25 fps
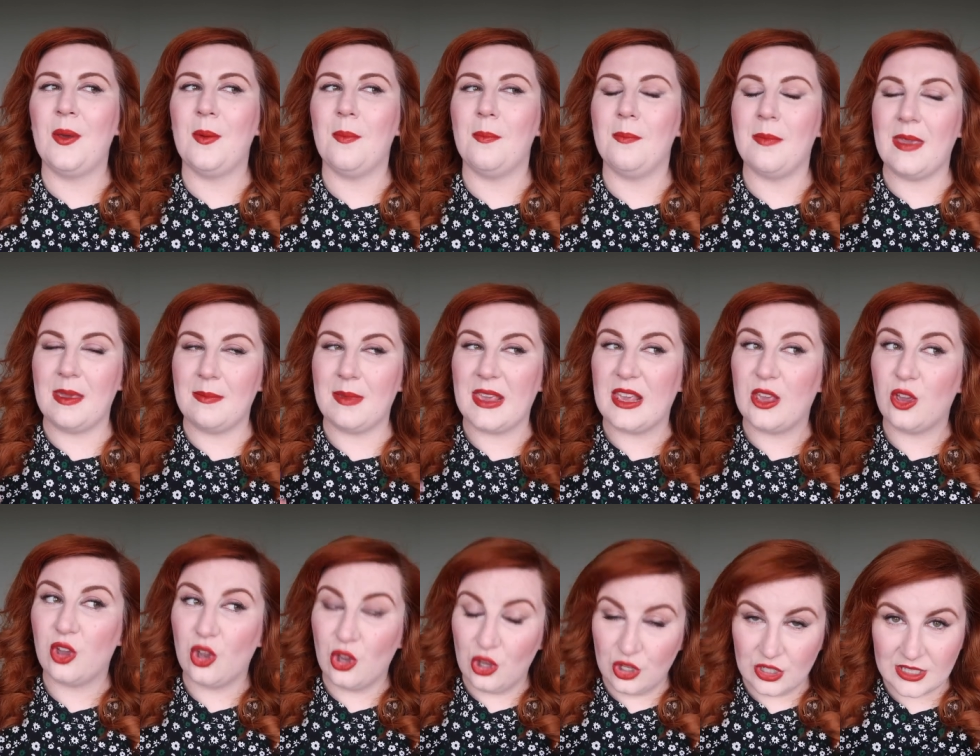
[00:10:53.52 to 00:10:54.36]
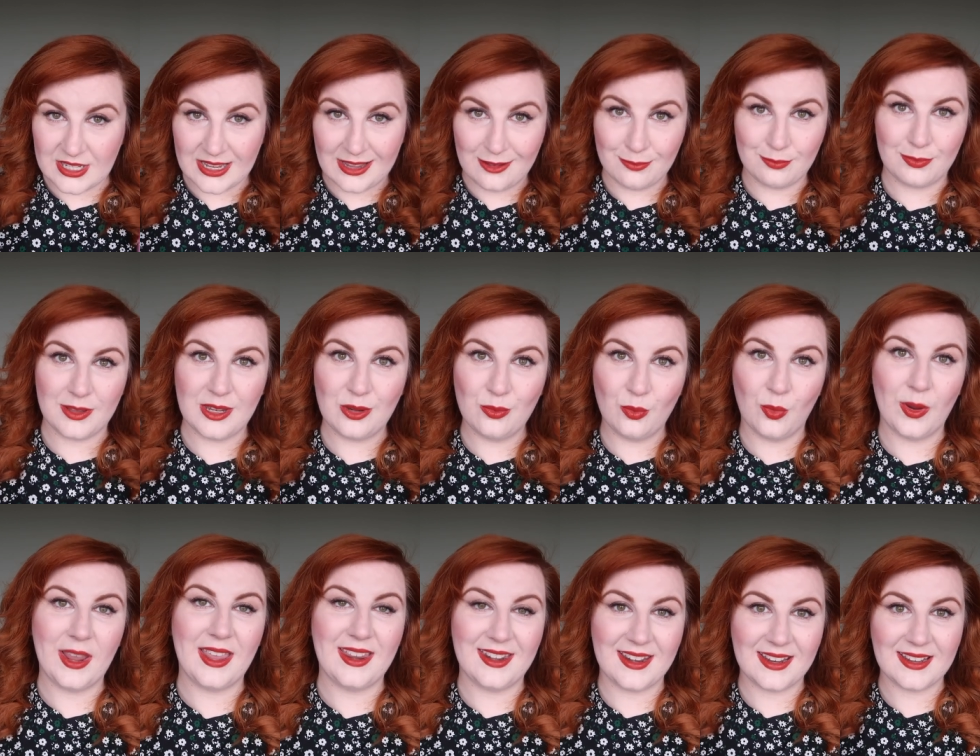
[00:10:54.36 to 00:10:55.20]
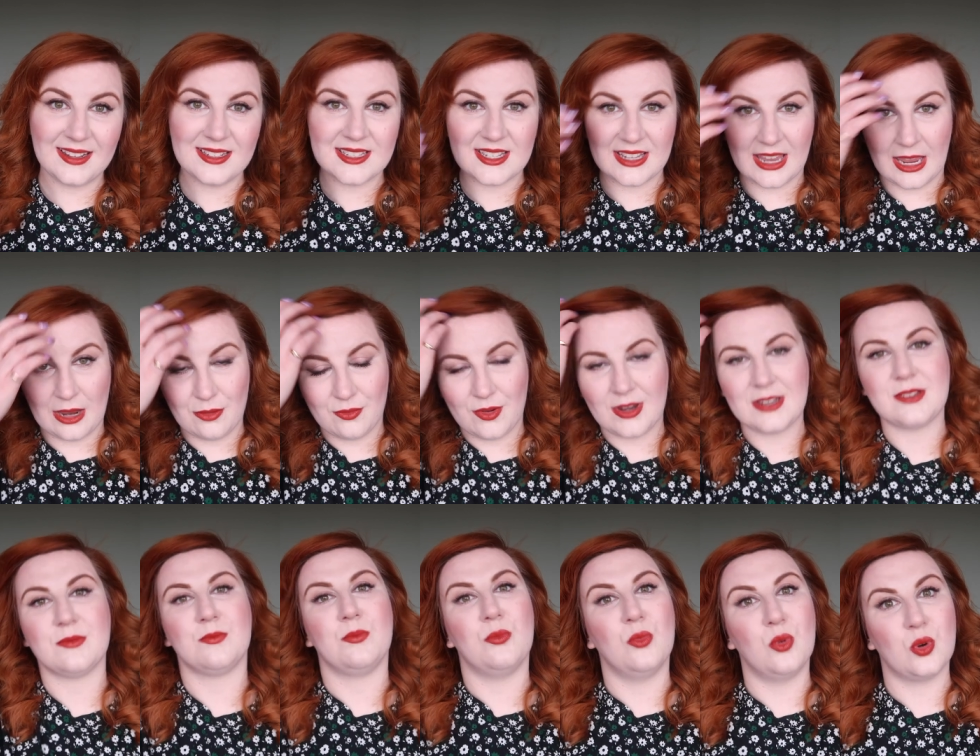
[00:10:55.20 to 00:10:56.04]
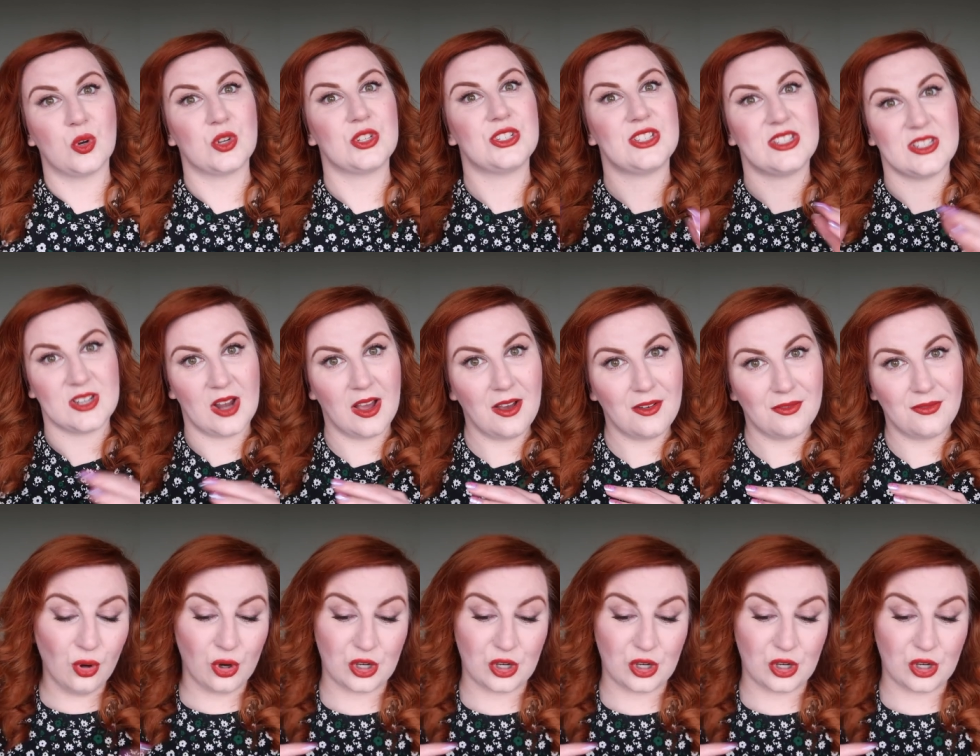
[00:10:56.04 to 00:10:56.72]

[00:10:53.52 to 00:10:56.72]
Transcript: maybe could have been wearing to get rid of more stuff